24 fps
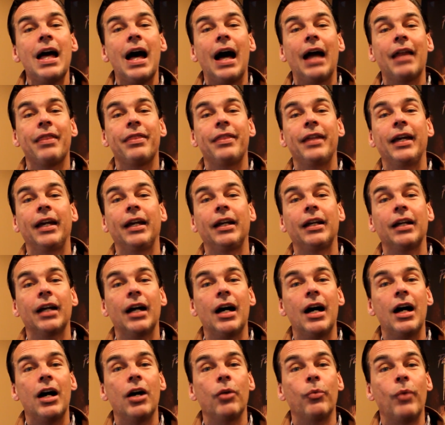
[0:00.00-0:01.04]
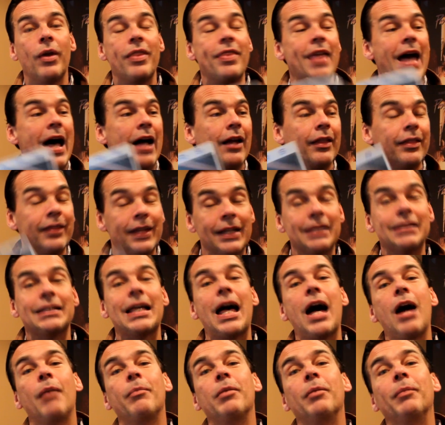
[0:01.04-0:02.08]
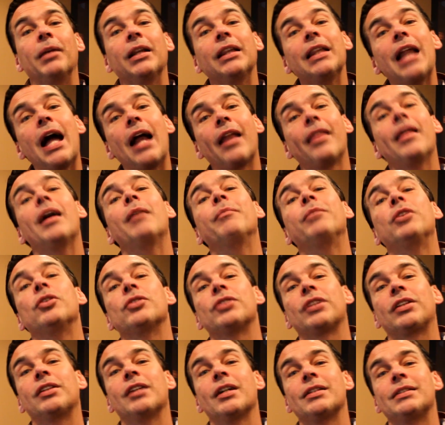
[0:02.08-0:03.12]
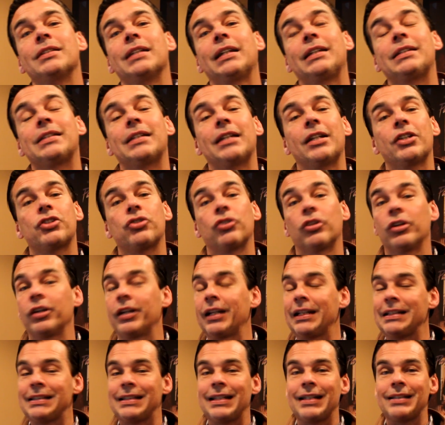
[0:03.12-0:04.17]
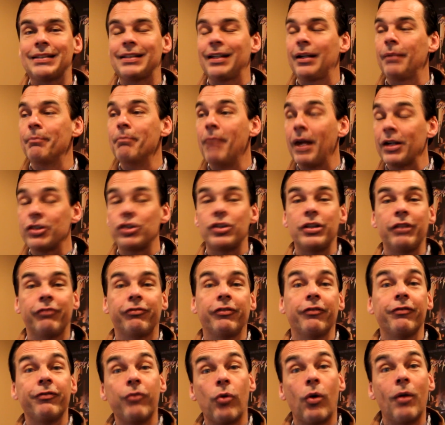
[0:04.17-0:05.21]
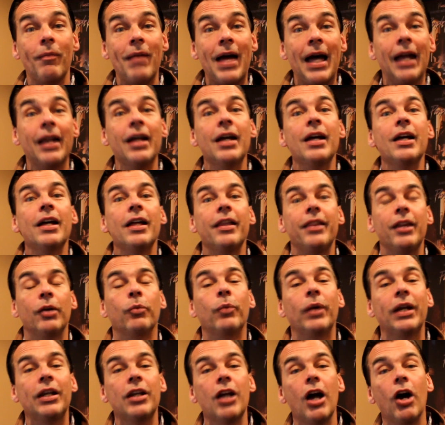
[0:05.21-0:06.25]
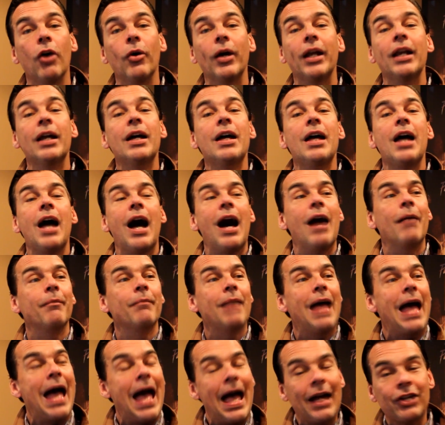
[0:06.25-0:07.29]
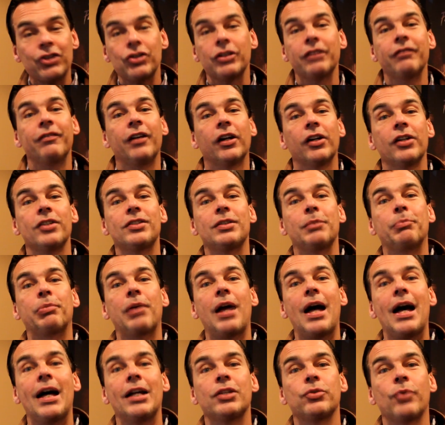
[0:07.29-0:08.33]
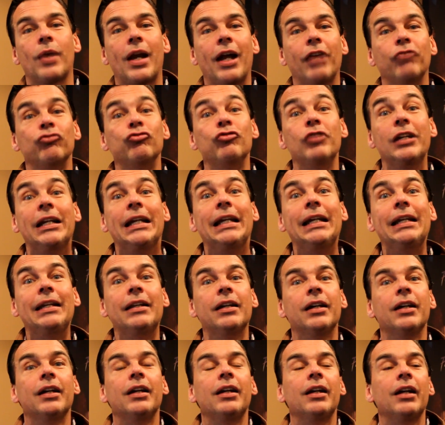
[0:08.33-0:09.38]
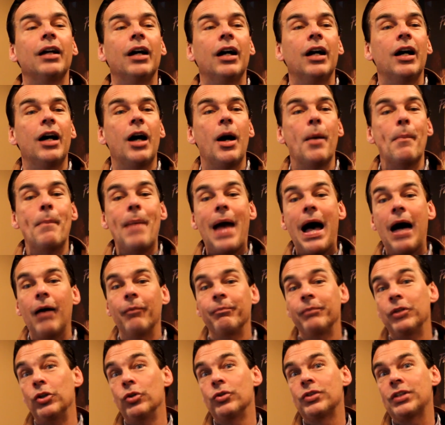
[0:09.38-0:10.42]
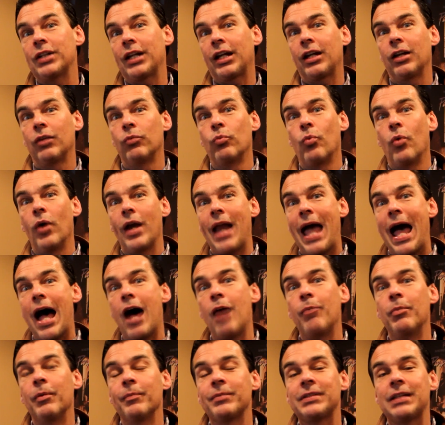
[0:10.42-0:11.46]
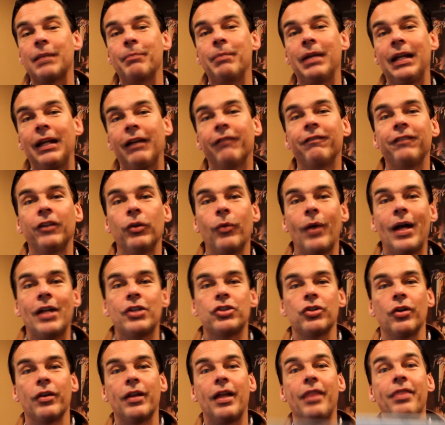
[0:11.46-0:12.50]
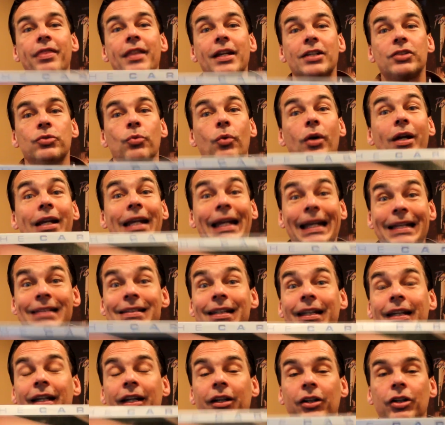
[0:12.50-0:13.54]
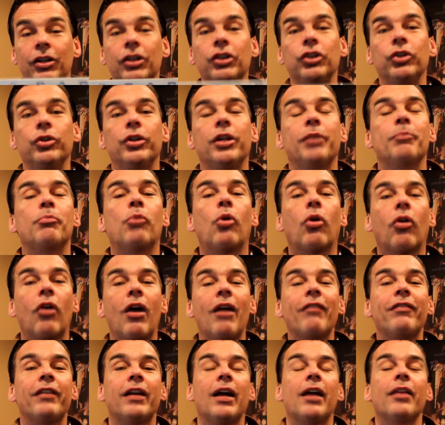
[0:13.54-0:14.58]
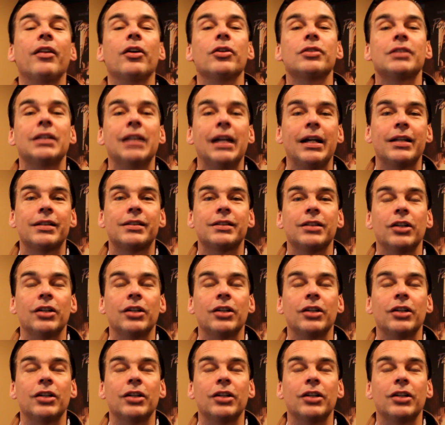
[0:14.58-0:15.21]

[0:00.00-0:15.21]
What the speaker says: I think without this album, a lot of that music doesn't exist, or it exists in a much different format than we know it. I'm actually very surprised when I read about music and what albums have been influential that this one isn't included more often on those lists.